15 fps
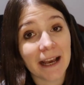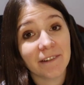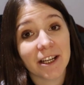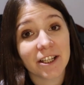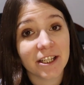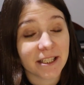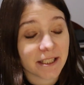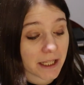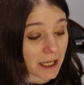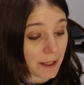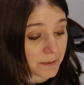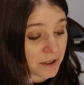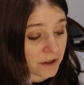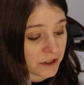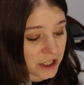I have actually
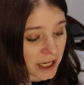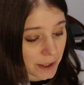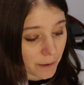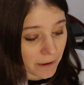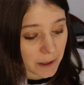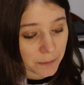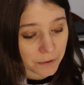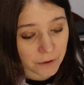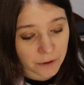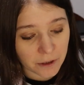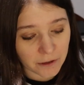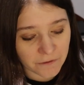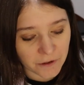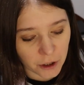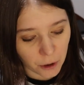skipped the January book
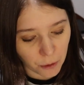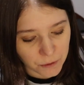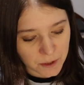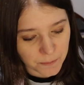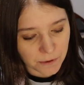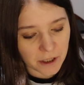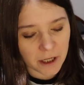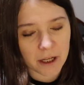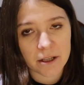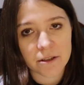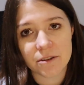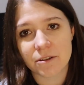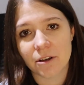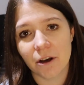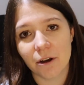for Goldsborough,
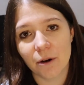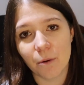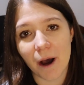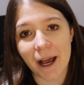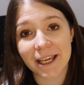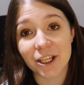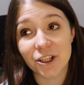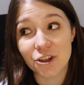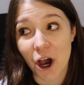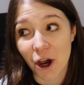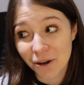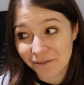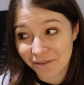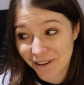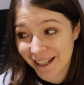so I can
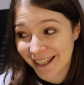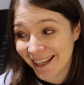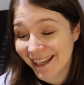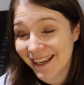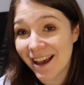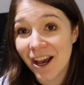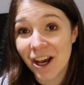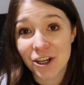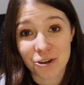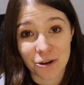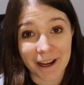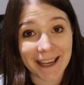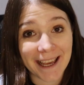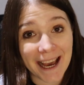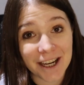hopefully
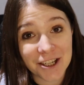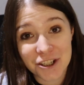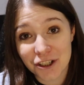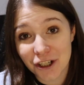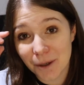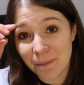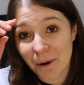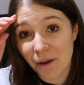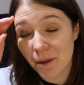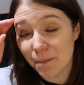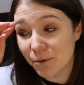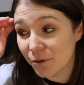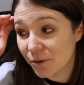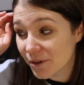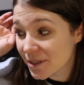try and catch up on the
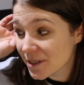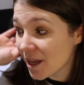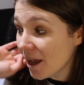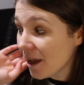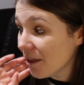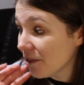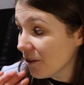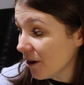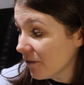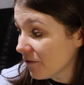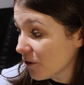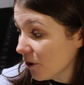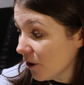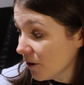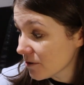books that
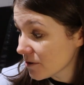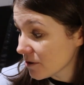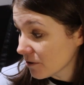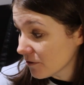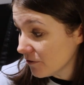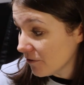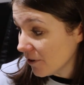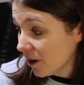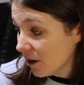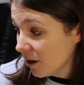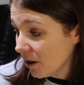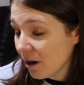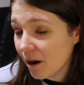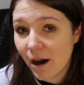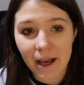I've got so
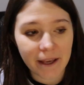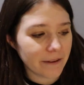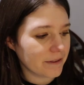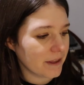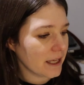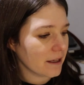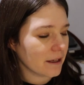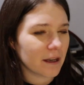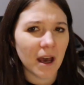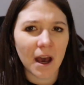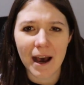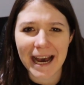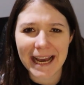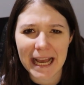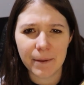far. I think
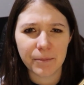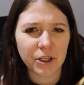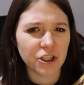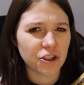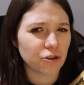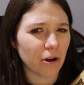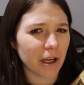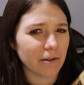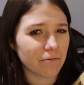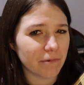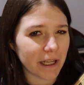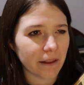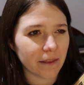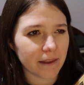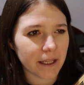I am going to try and
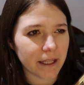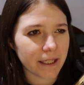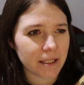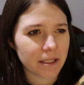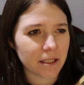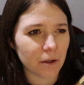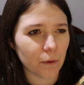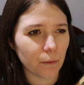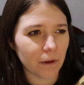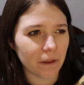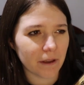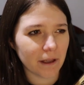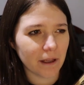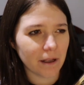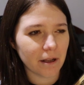read this
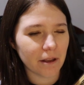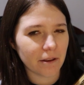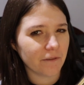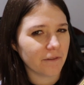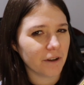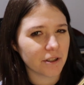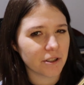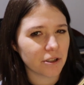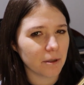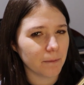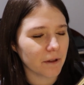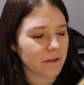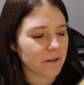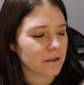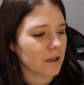within the first 2
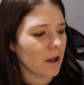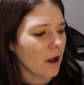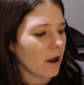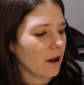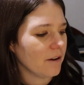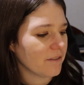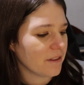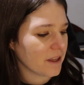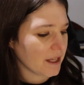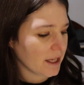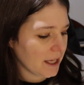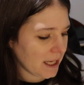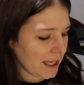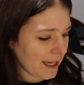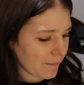months of the
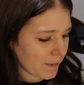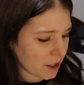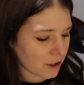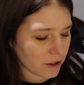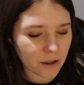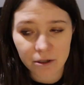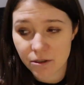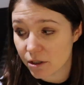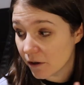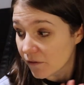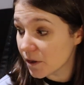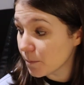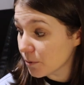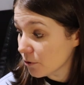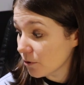year, because of
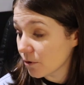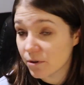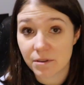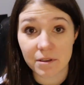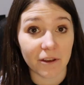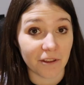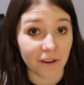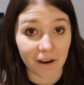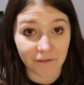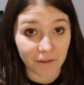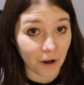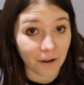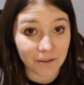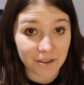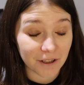the books that I've
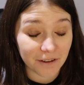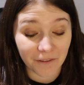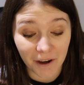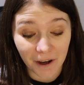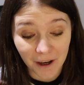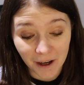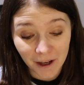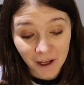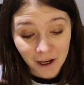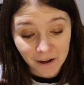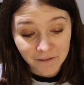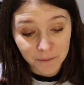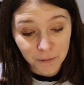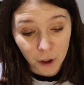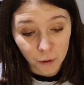got so far
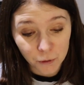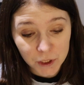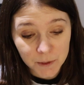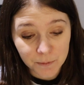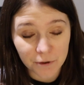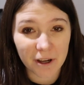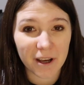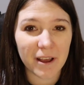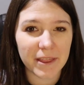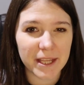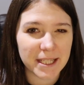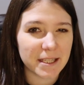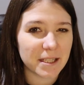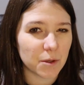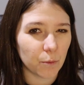from Goldsborough,
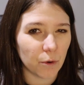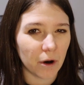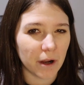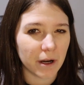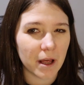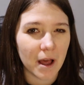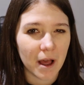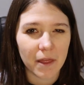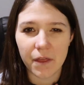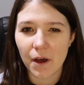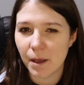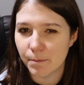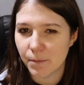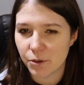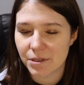this is the one that
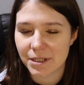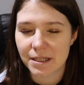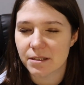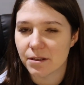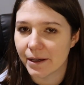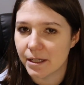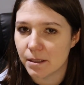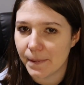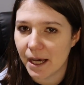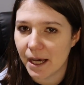I'm most excited